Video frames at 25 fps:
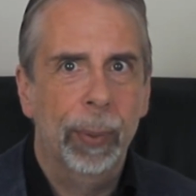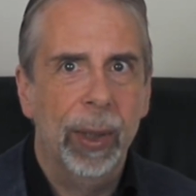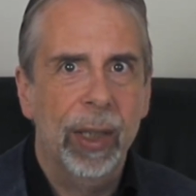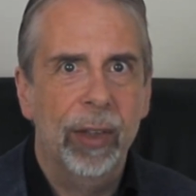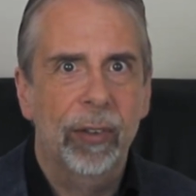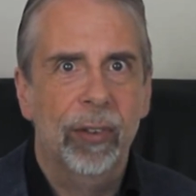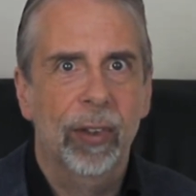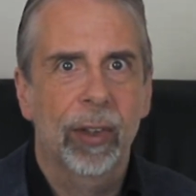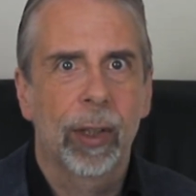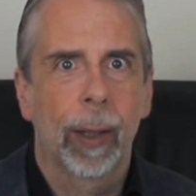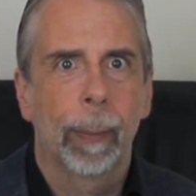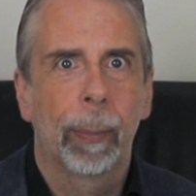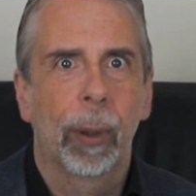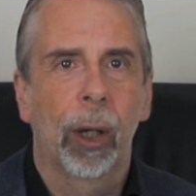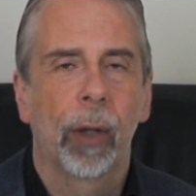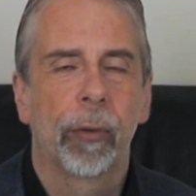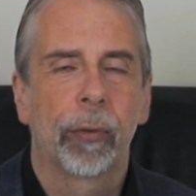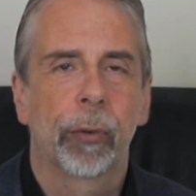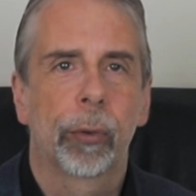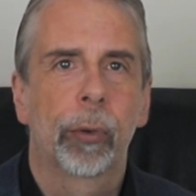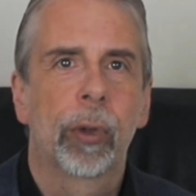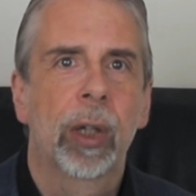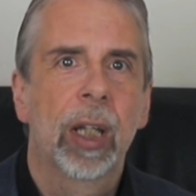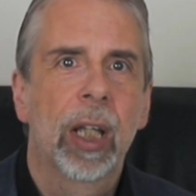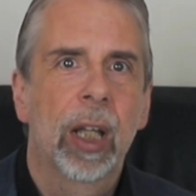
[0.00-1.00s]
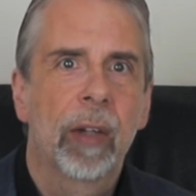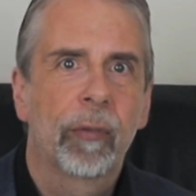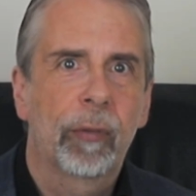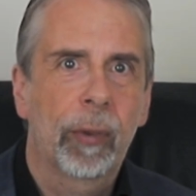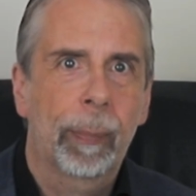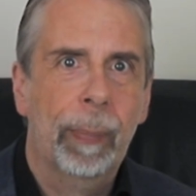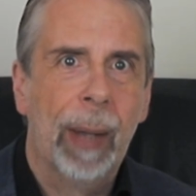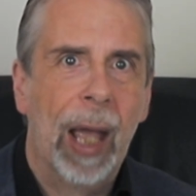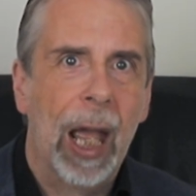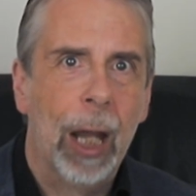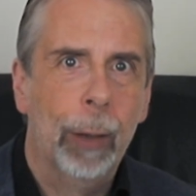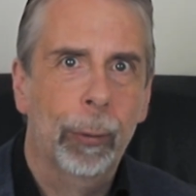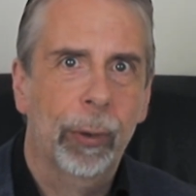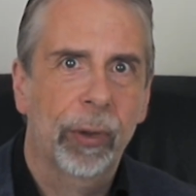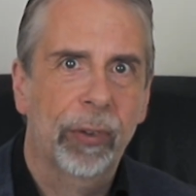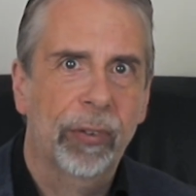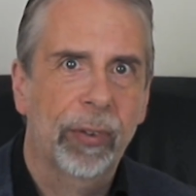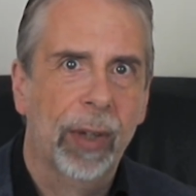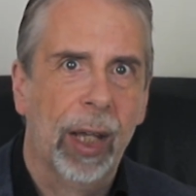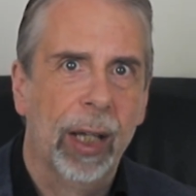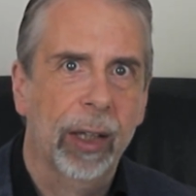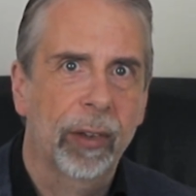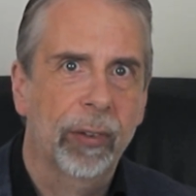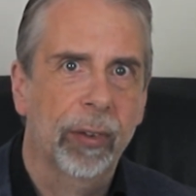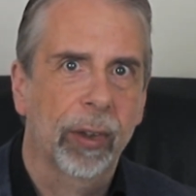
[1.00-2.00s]
piece in the puzzle, the power
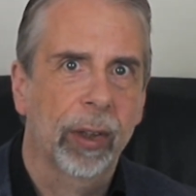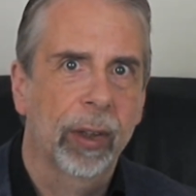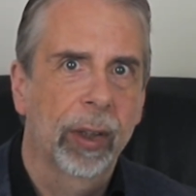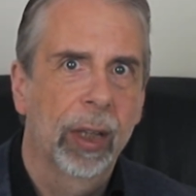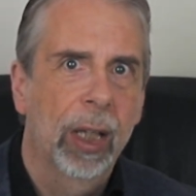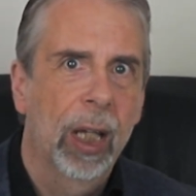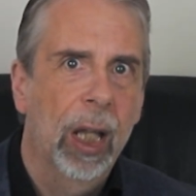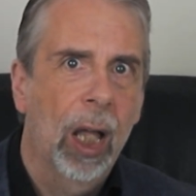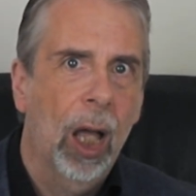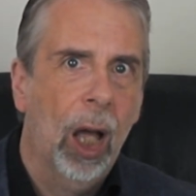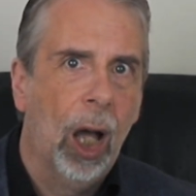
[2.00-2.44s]
sector.